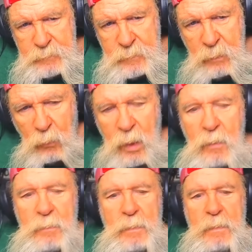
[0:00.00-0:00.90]

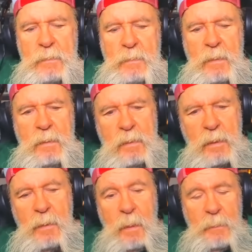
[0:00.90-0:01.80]
Well,
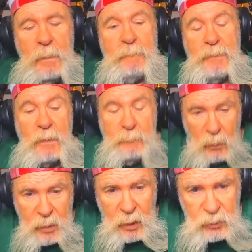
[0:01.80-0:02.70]
the
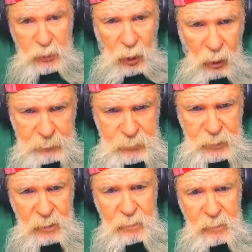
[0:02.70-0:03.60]
booking jobs,
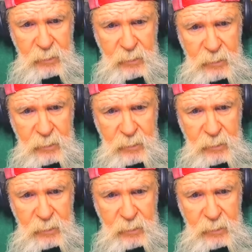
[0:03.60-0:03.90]
you